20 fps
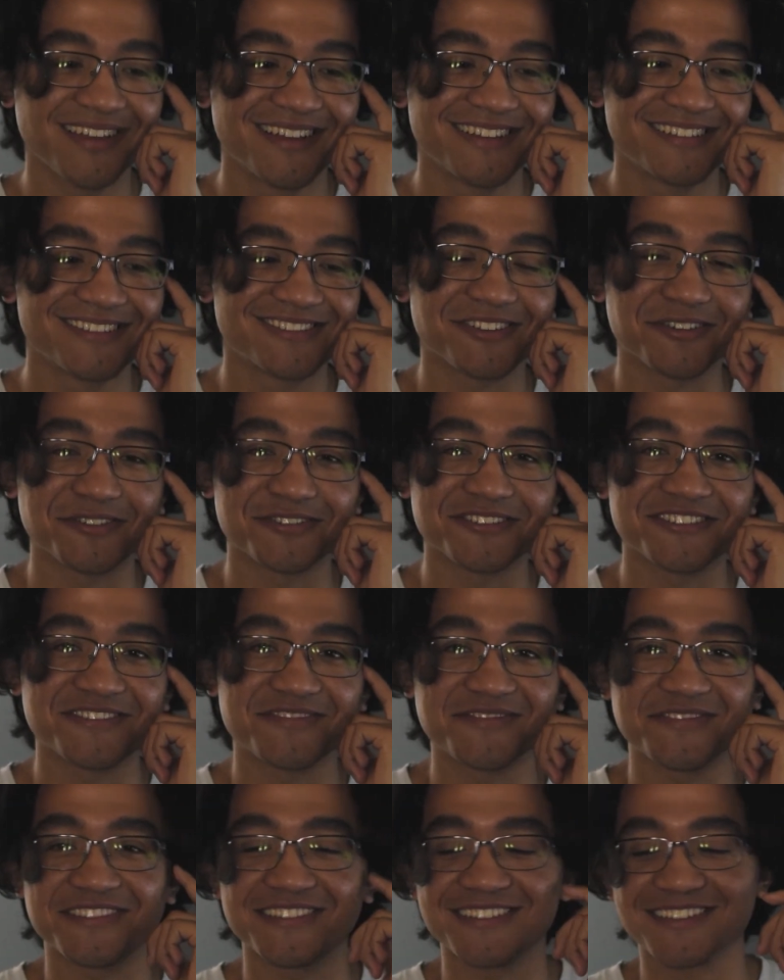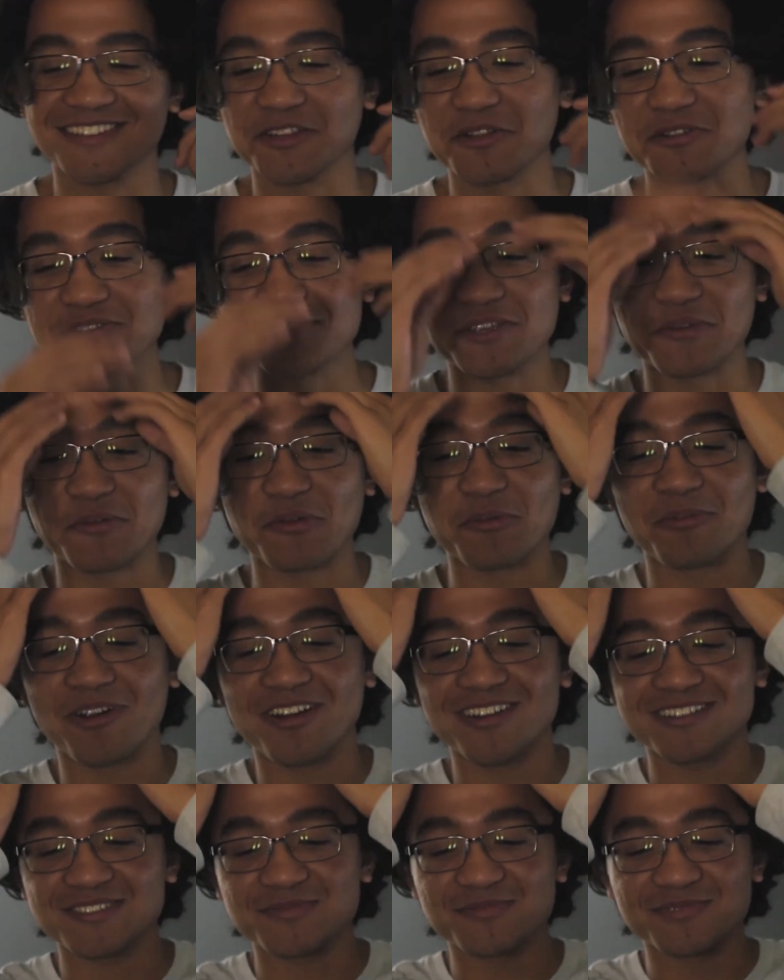So just for the closing
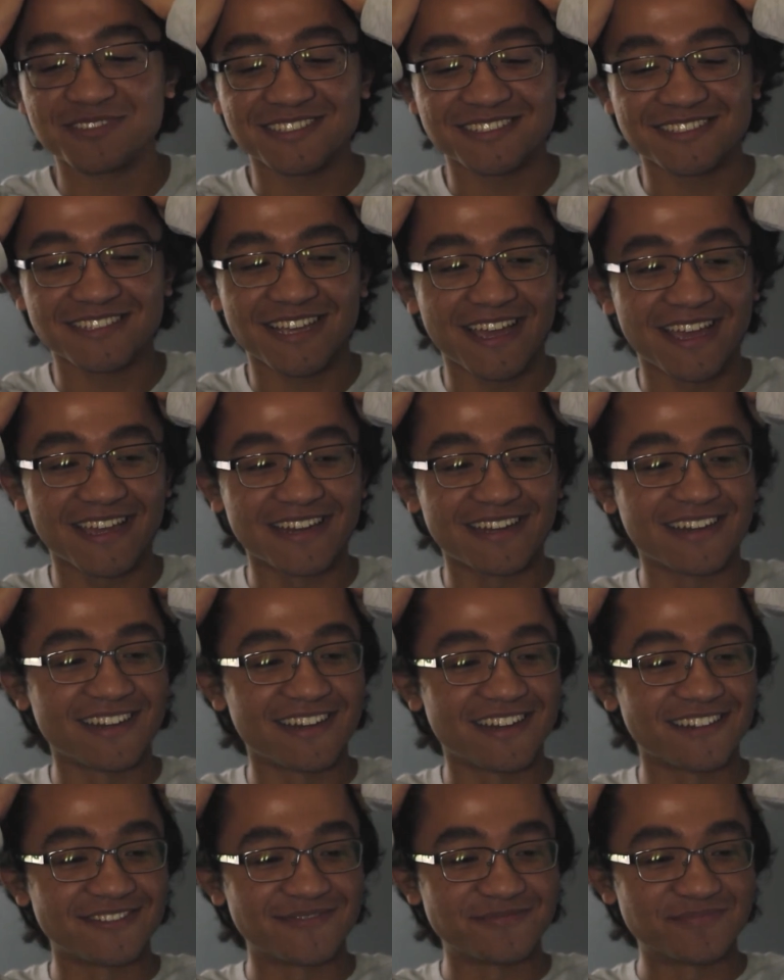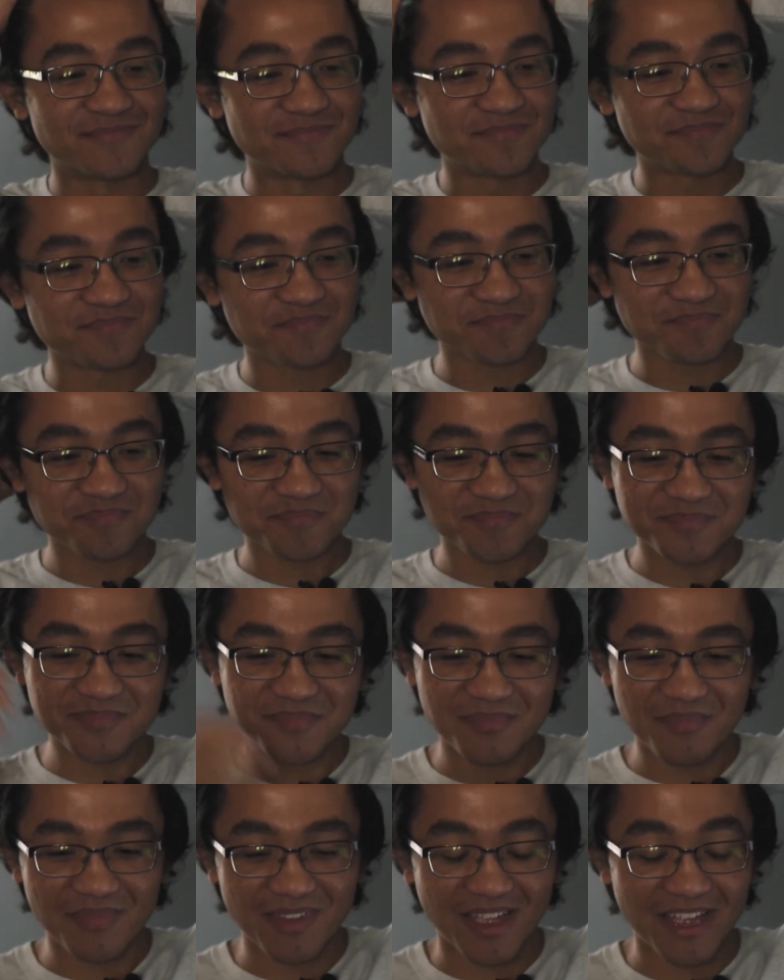remarks, because I had I
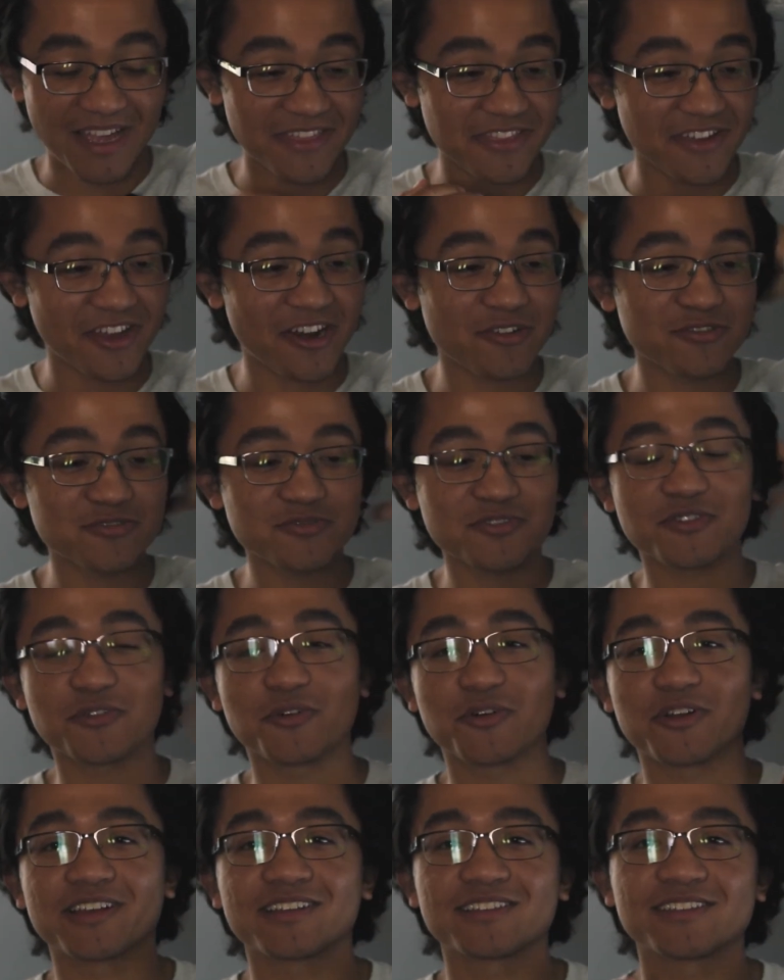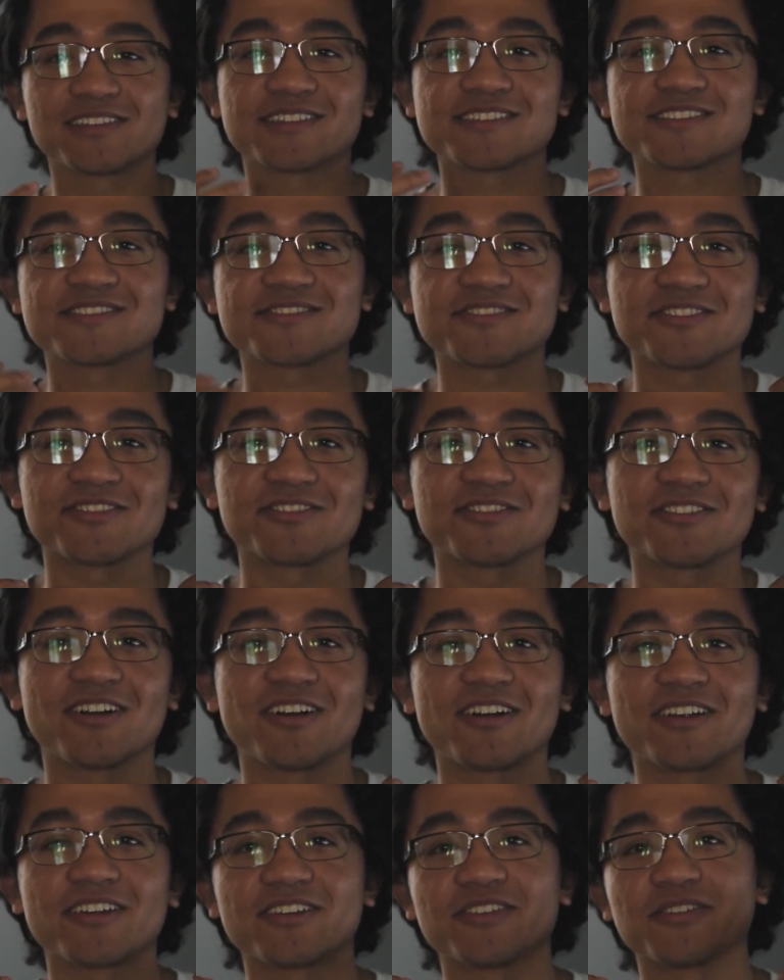thought I was recording the external
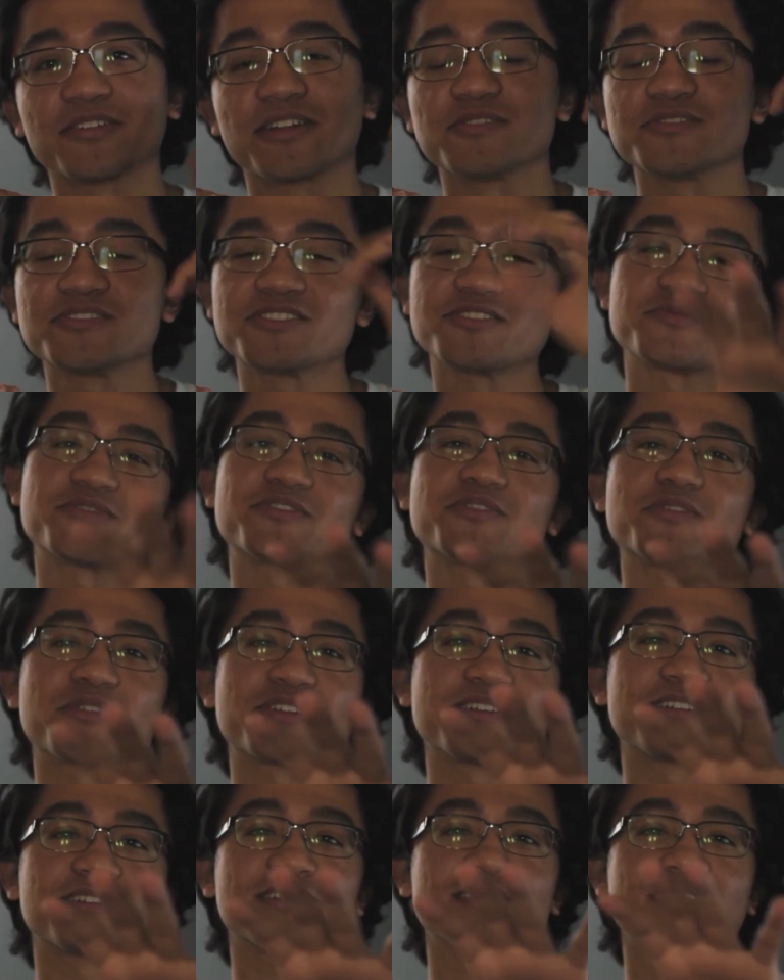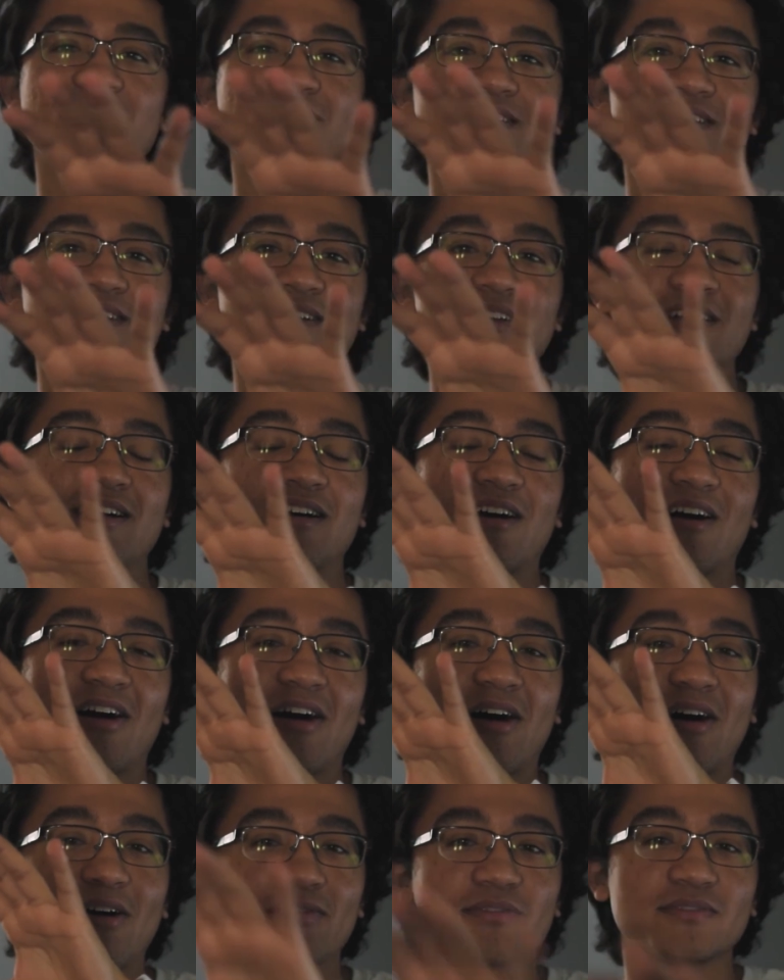audio and I was just recording
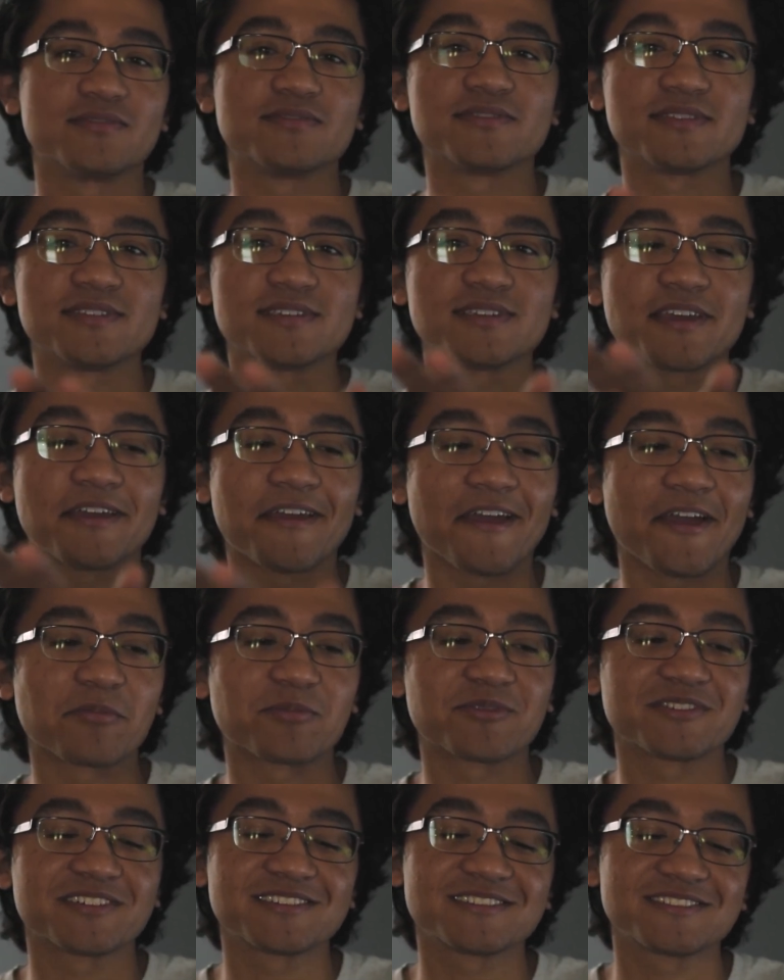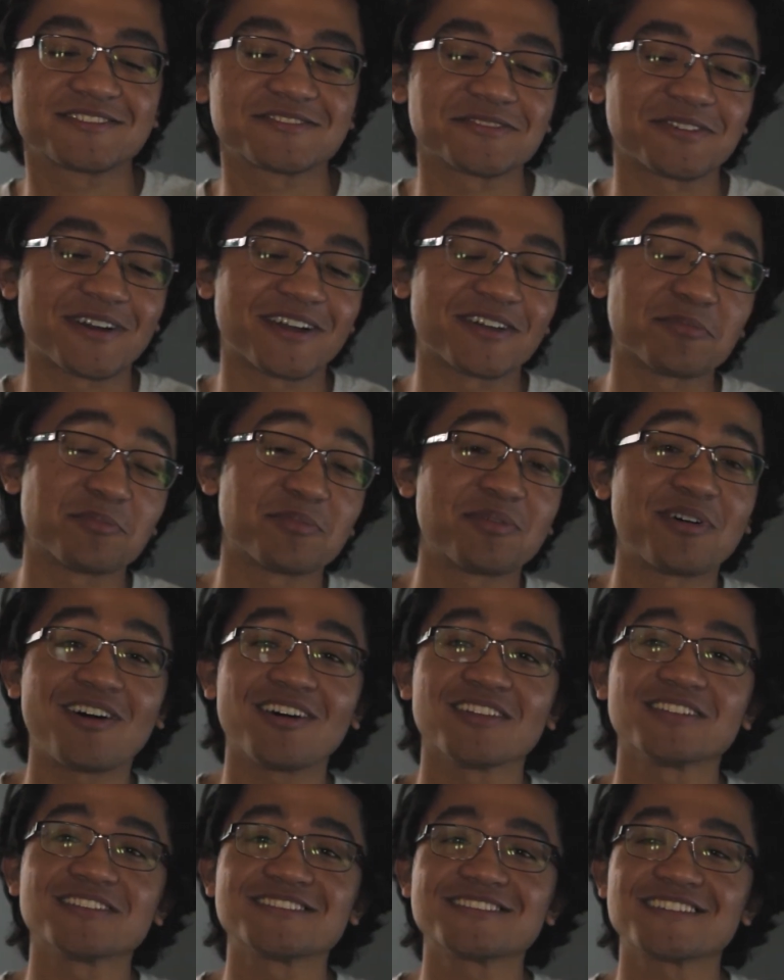off of the camera, and so I
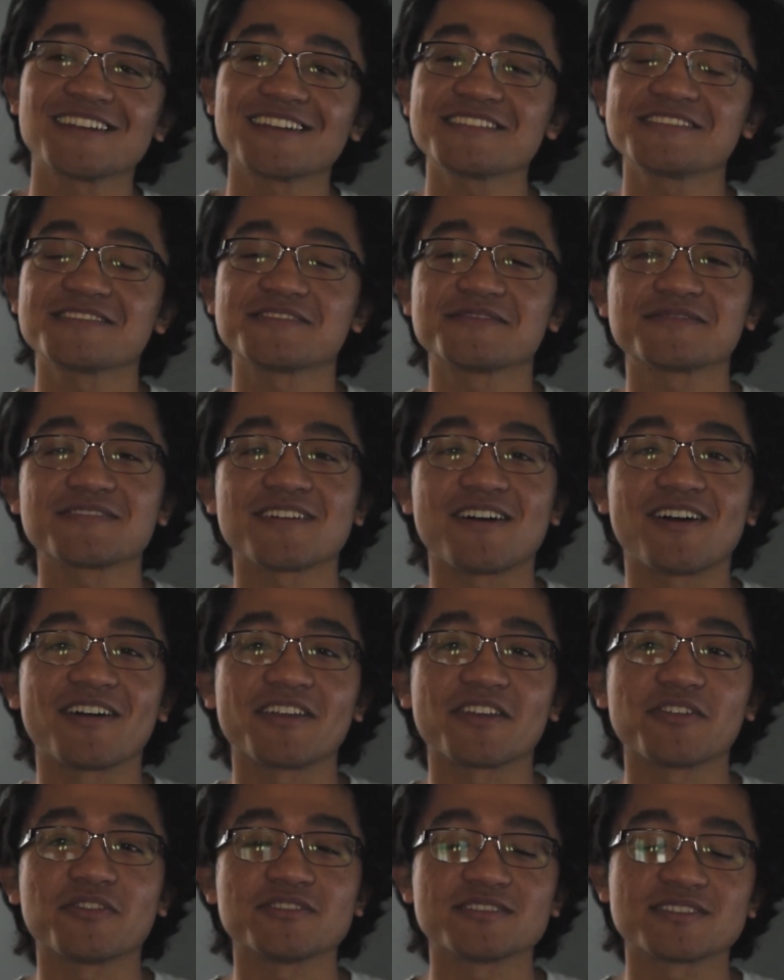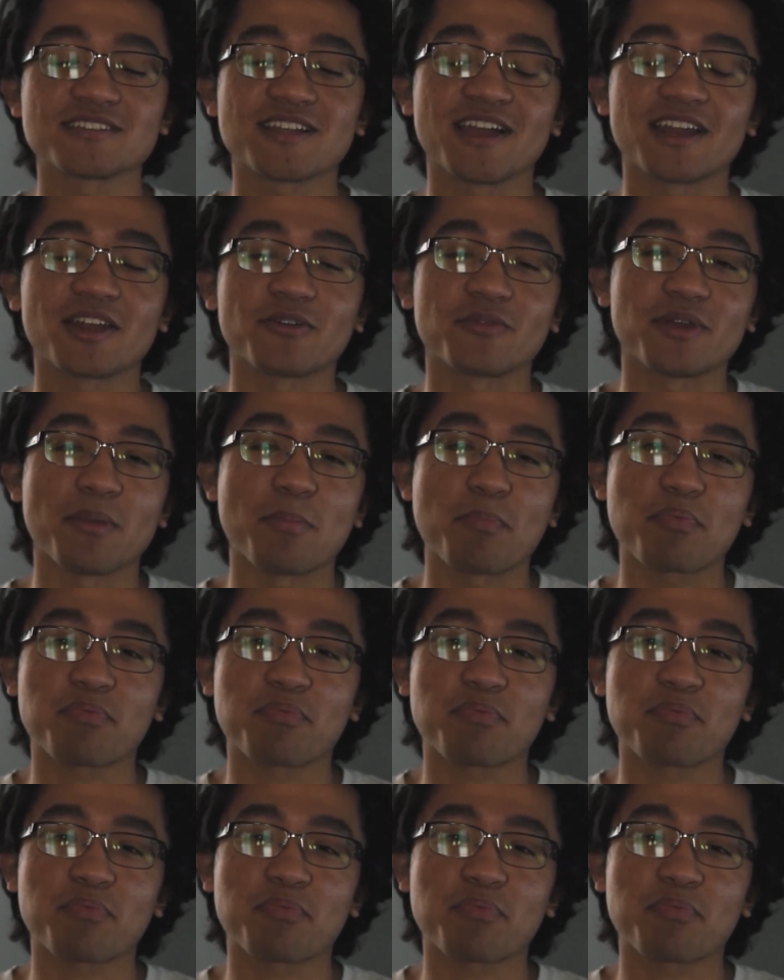apologize if the audio just kind of went,